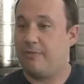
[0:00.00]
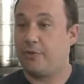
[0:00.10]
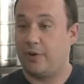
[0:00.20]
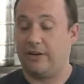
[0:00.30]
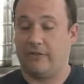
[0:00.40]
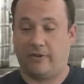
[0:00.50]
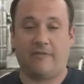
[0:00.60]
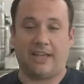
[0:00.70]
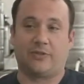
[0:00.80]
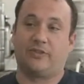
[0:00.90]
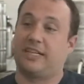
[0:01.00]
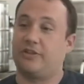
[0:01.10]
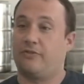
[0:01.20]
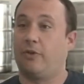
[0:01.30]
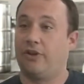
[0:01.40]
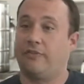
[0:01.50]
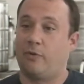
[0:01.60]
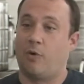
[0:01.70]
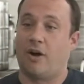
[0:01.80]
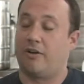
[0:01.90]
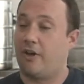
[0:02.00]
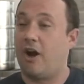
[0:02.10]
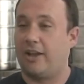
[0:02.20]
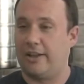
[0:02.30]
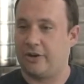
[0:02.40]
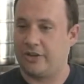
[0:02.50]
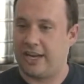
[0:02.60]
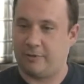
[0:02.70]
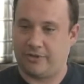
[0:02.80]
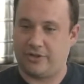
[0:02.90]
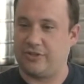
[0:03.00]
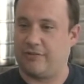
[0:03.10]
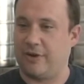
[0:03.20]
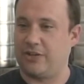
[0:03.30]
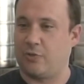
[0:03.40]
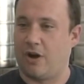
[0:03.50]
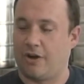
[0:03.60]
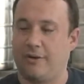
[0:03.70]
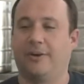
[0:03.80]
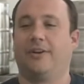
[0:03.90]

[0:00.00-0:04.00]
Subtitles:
3 different vessels, each full of different water. The hot liquor tank with just fresh water.